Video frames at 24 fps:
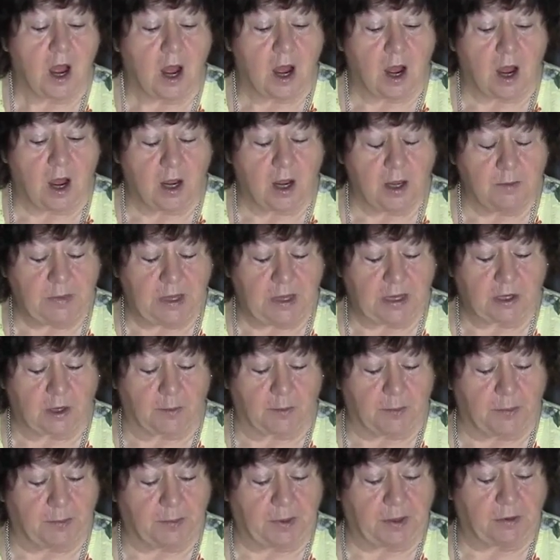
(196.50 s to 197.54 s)
I make
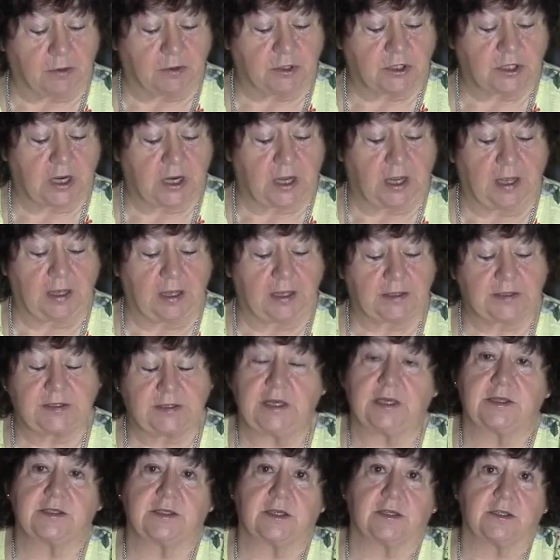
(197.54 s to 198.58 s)
up about
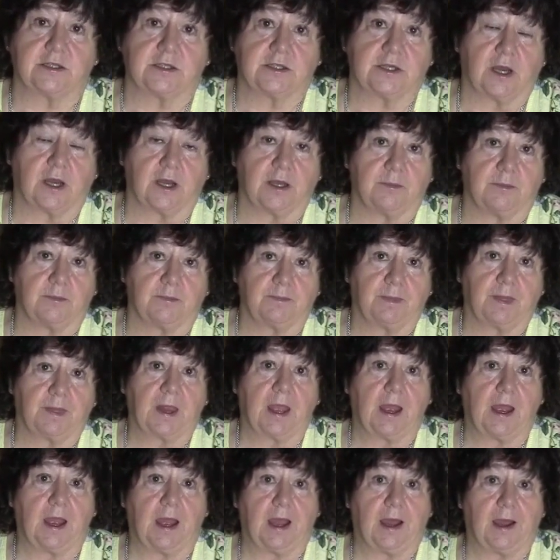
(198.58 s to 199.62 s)
6 at a time,
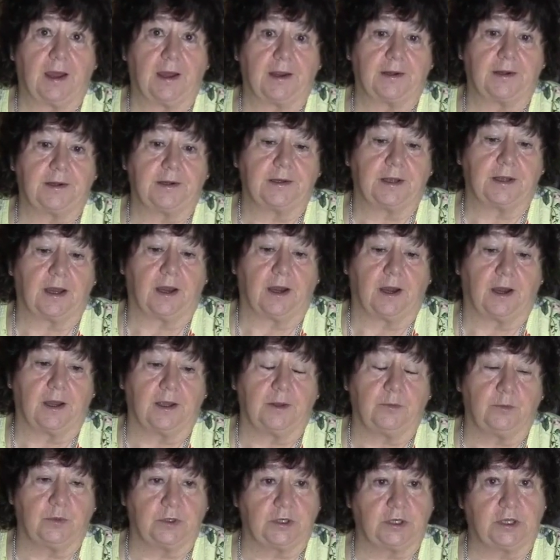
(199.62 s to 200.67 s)
and I
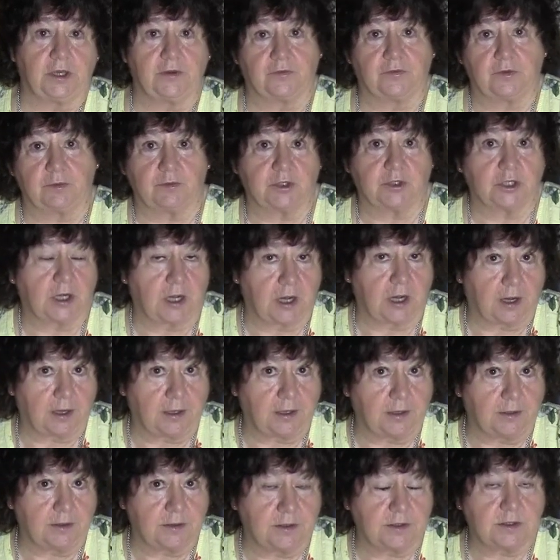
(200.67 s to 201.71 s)
would give them to
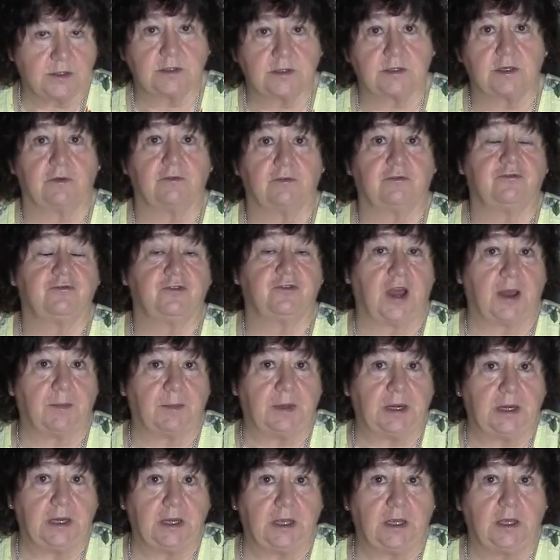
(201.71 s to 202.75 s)
clients,
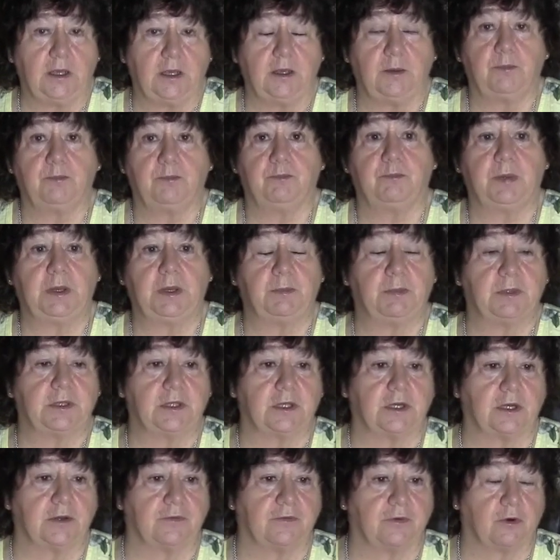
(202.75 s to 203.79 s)
family, people
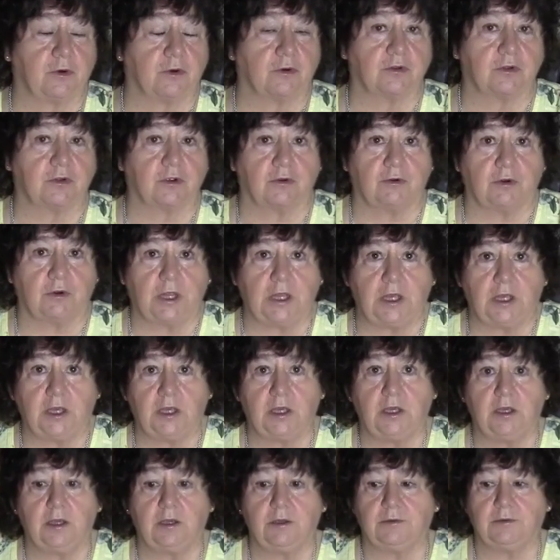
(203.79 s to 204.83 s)
that have hurt their
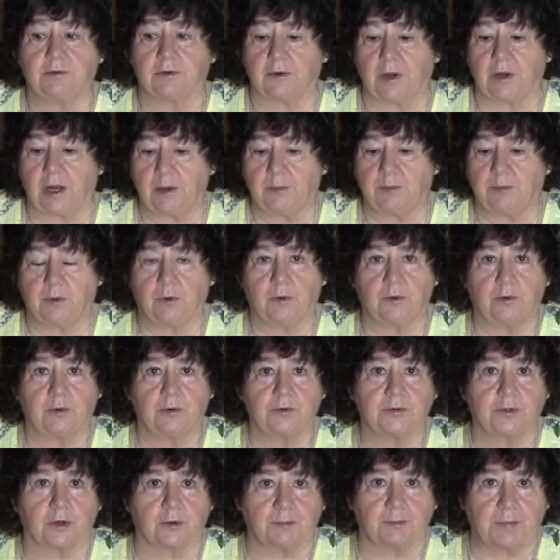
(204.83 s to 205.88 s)
knee, their elbow,
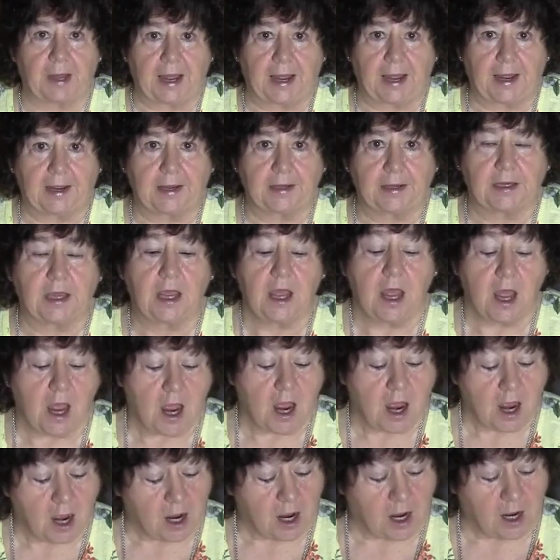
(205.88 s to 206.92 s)
their back.
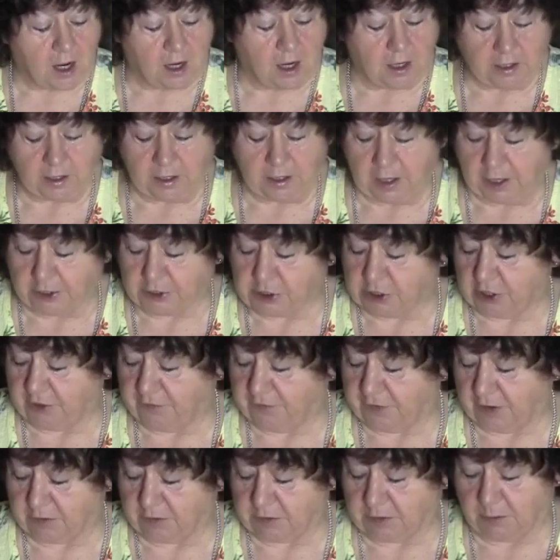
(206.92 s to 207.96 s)
I actually
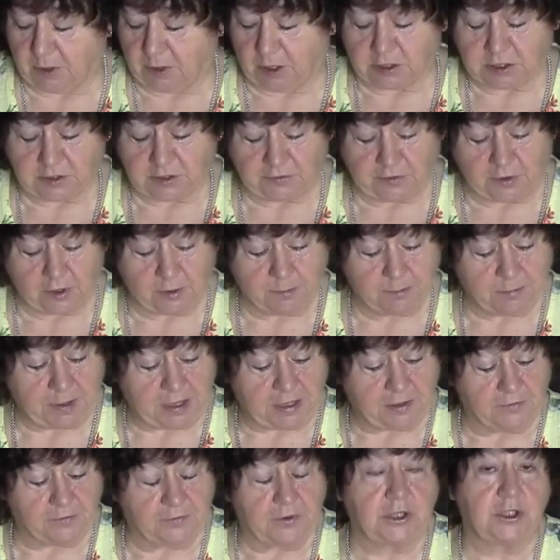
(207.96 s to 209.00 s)
found them also very
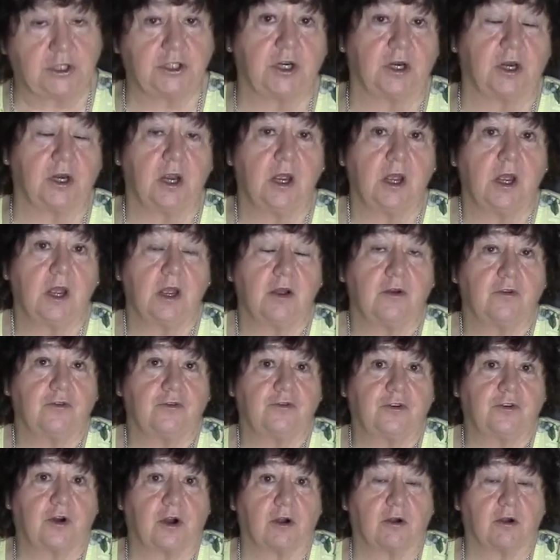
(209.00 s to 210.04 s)
beneficial
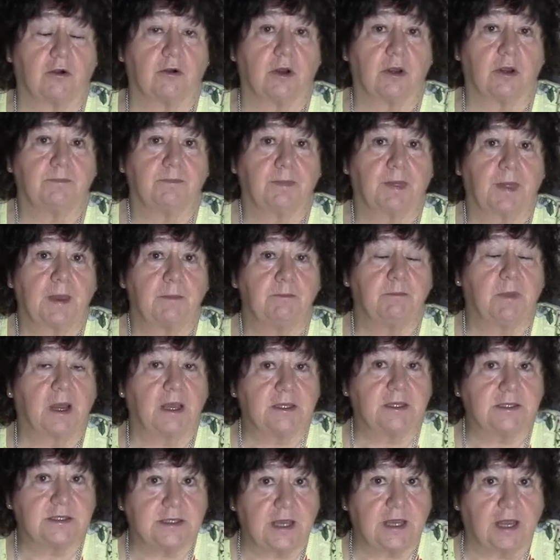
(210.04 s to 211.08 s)
for
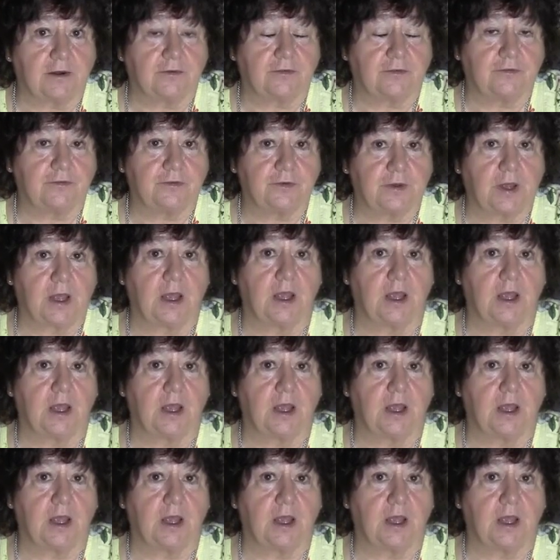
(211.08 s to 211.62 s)
myself